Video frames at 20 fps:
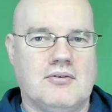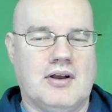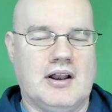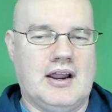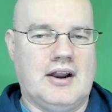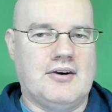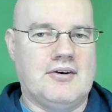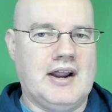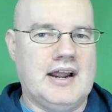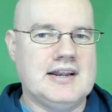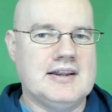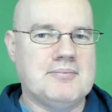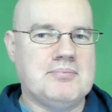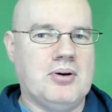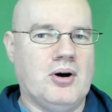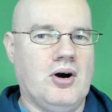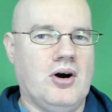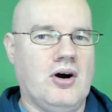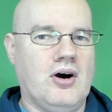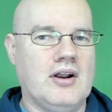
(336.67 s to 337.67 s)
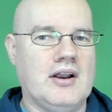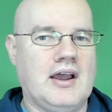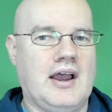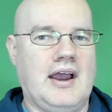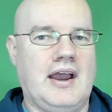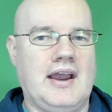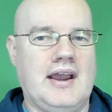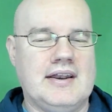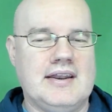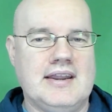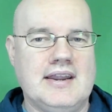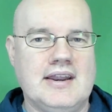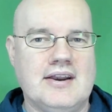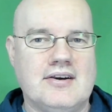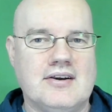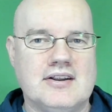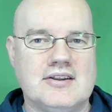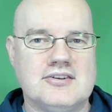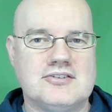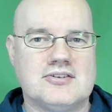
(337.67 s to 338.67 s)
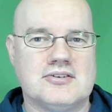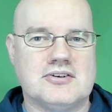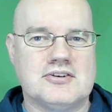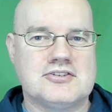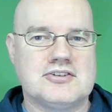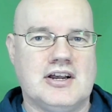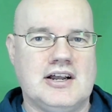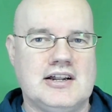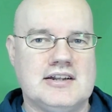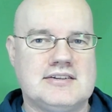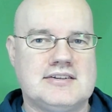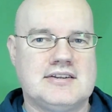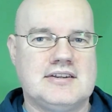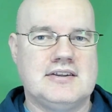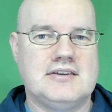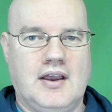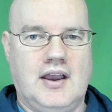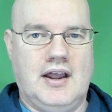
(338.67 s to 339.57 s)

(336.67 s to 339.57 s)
Well, I ran the poll, and here is the result.